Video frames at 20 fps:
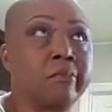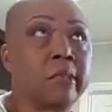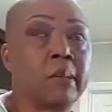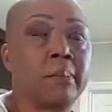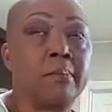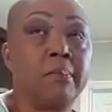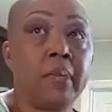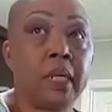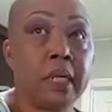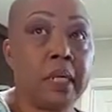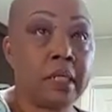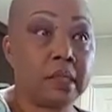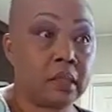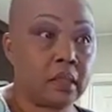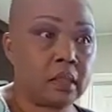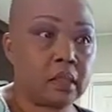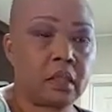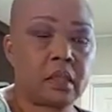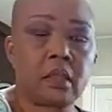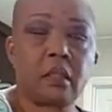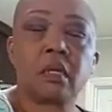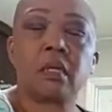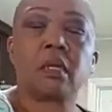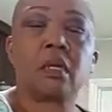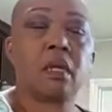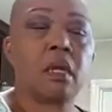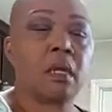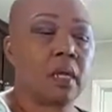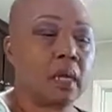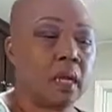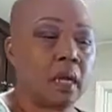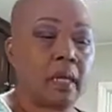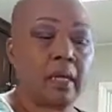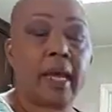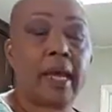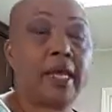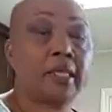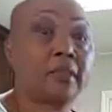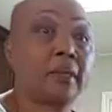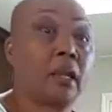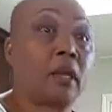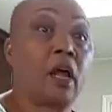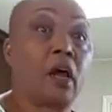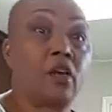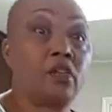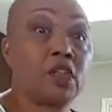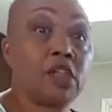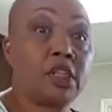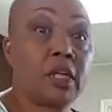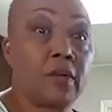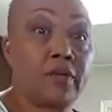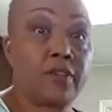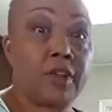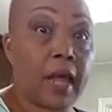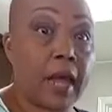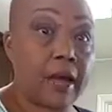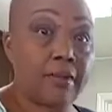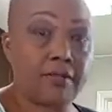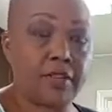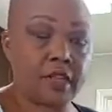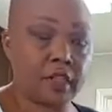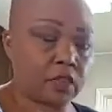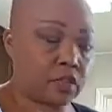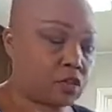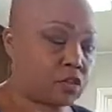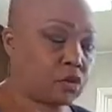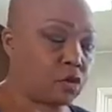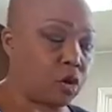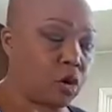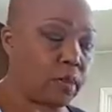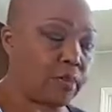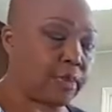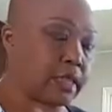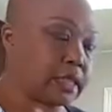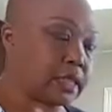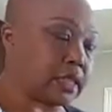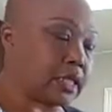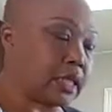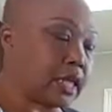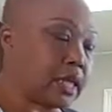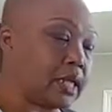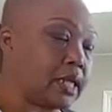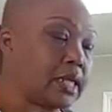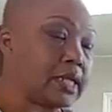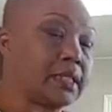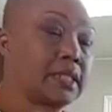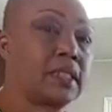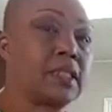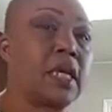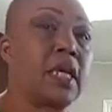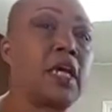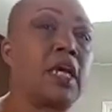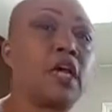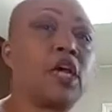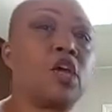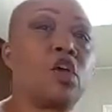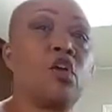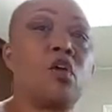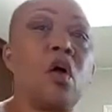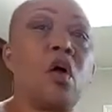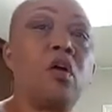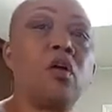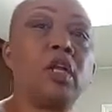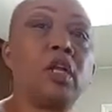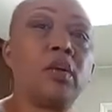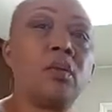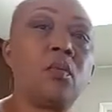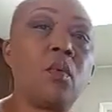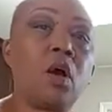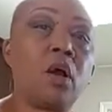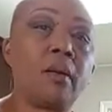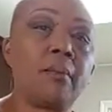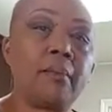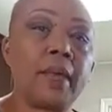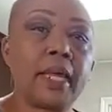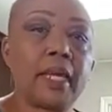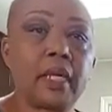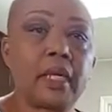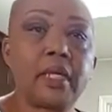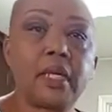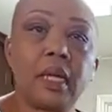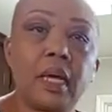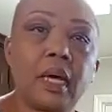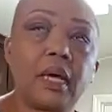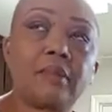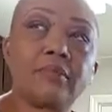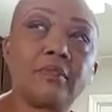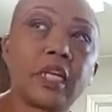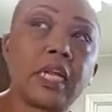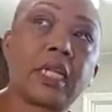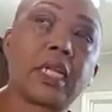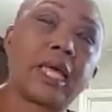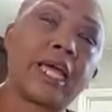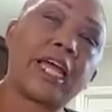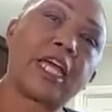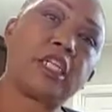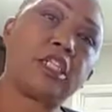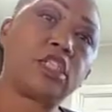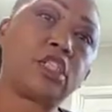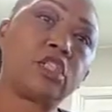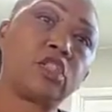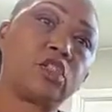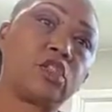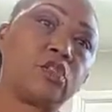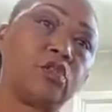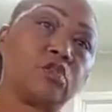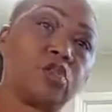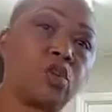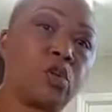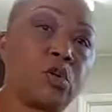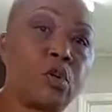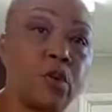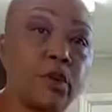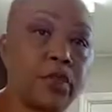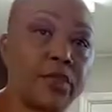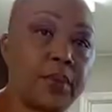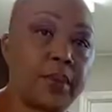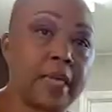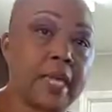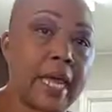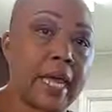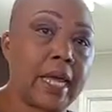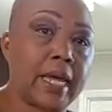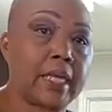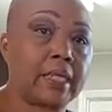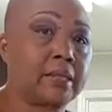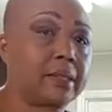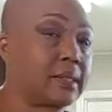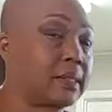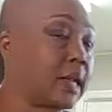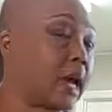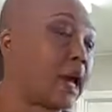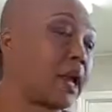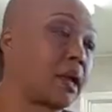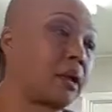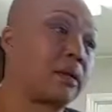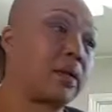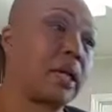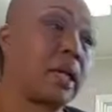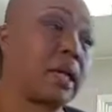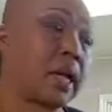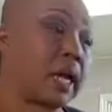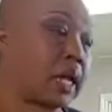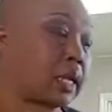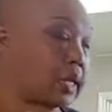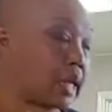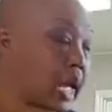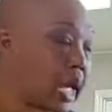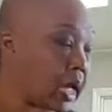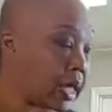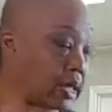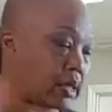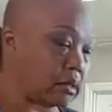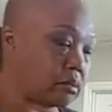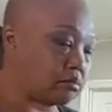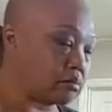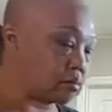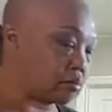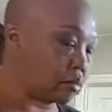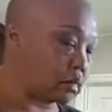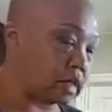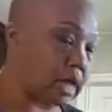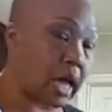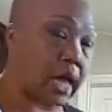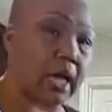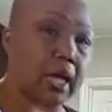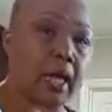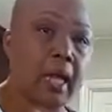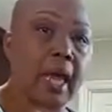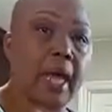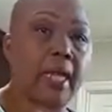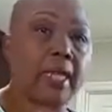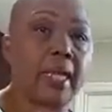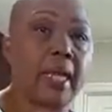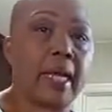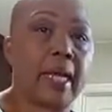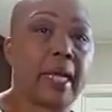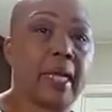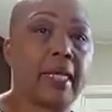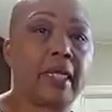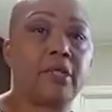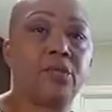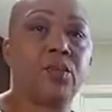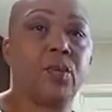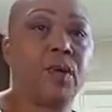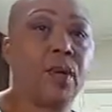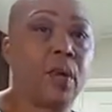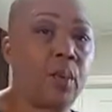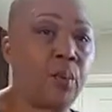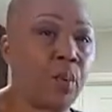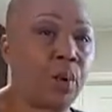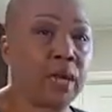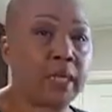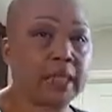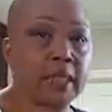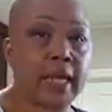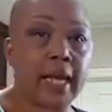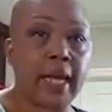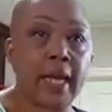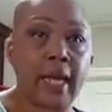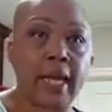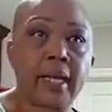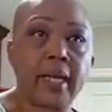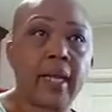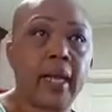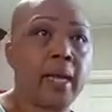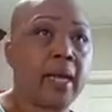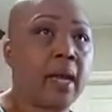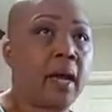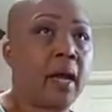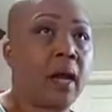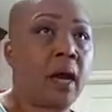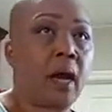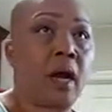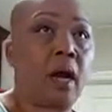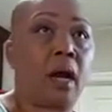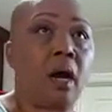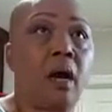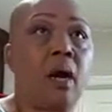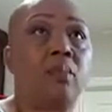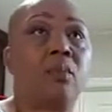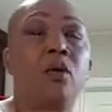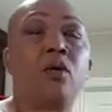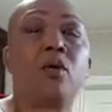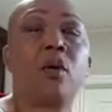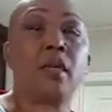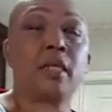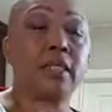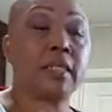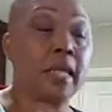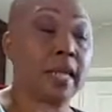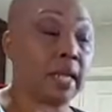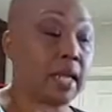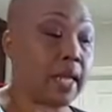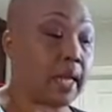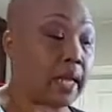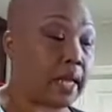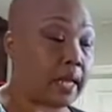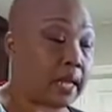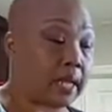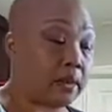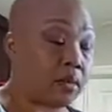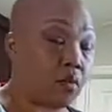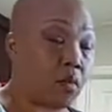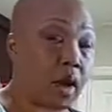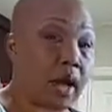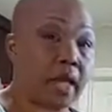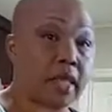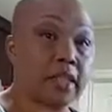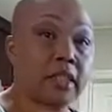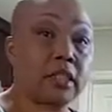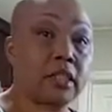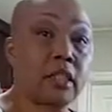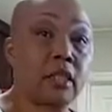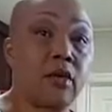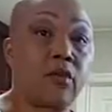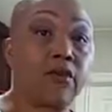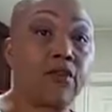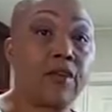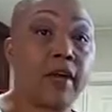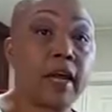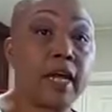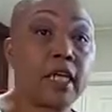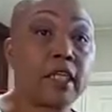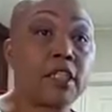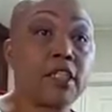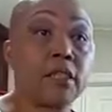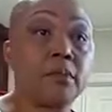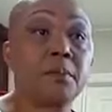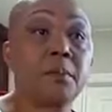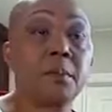months, has a long shelf life in the store, but this you only want to make enough to last you 2 or 3 days. Not not a lot of days. We don't want that. We want to take it while it's still fresh.